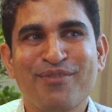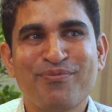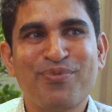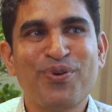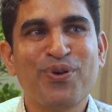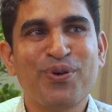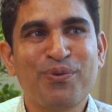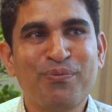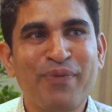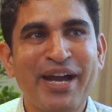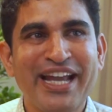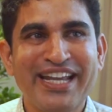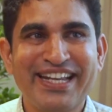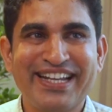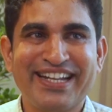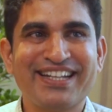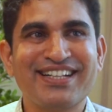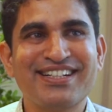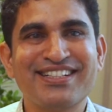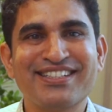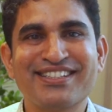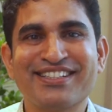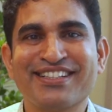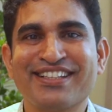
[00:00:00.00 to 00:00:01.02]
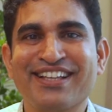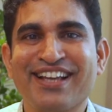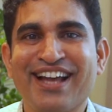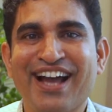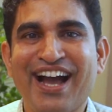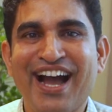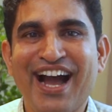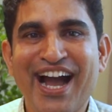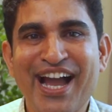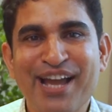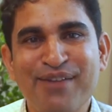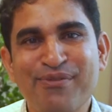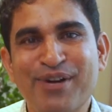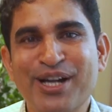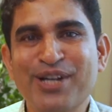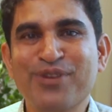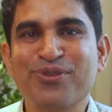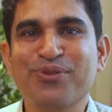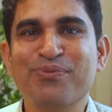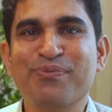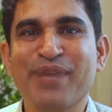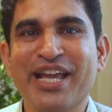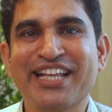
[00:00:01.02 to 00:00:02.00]
For my kids, I
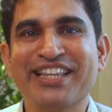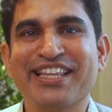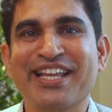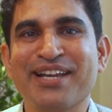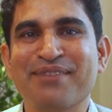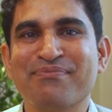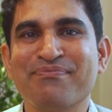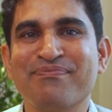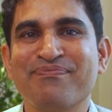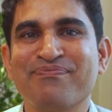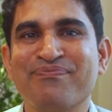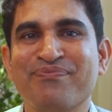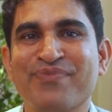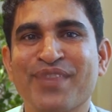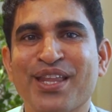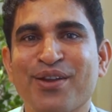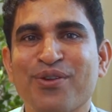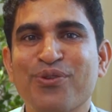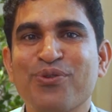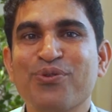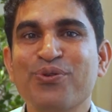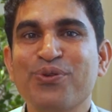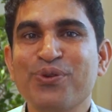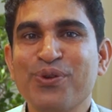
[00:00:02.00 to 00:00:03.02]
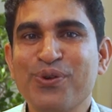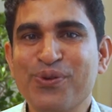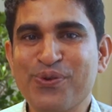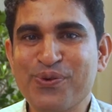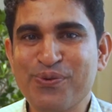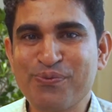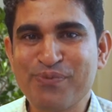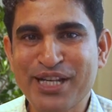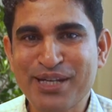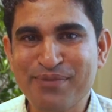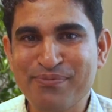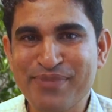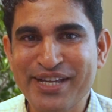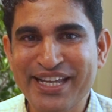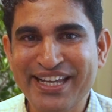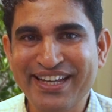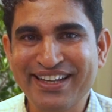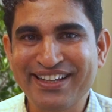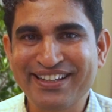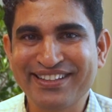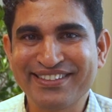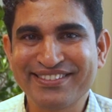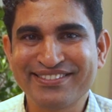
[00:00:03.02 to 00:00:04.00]
want to make them good human
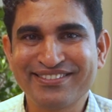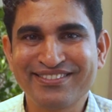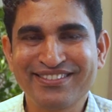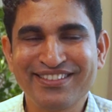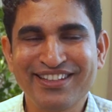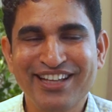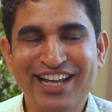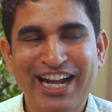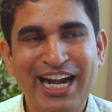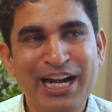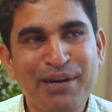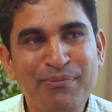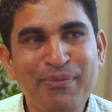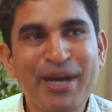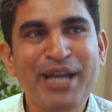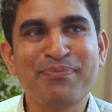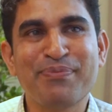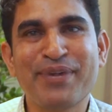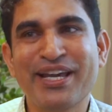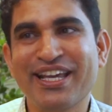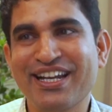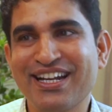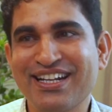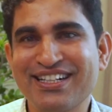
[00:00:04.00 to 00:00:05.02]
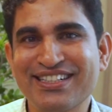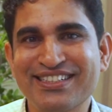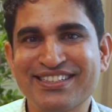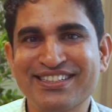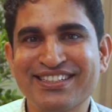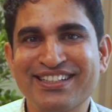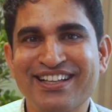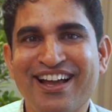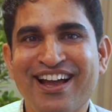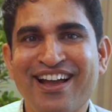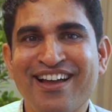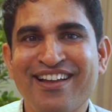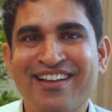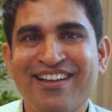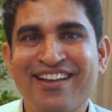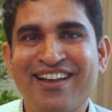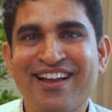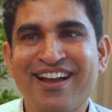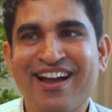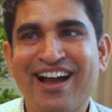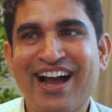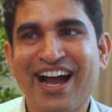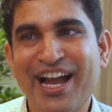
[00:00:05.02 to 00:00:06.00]
being, and my parents,
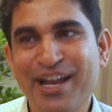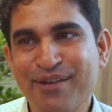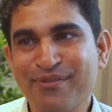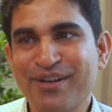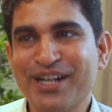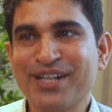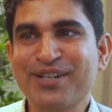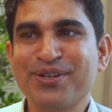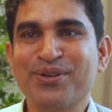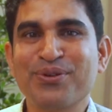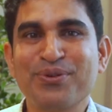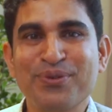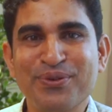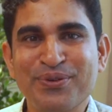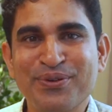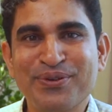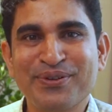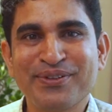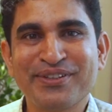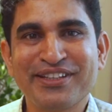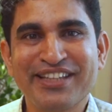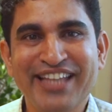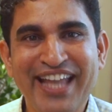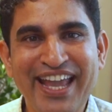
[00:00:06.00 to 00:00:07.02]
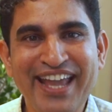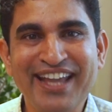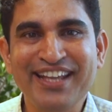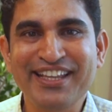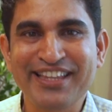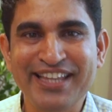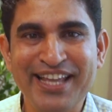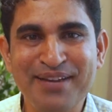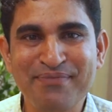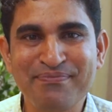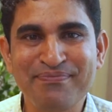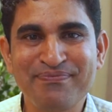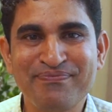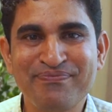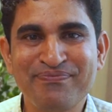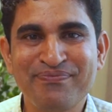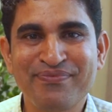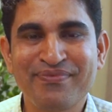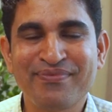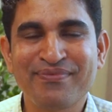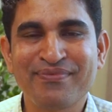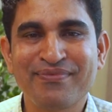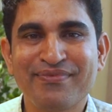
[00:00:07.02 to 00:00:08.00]
I want to thank them.
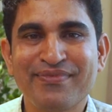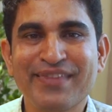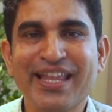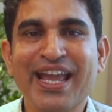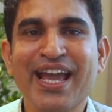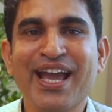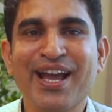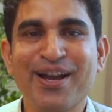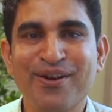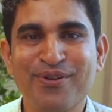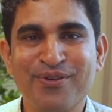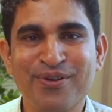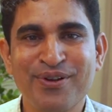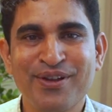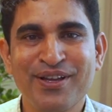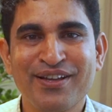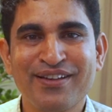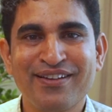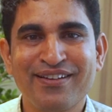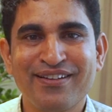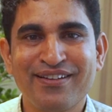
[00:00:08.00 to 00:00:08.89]
They have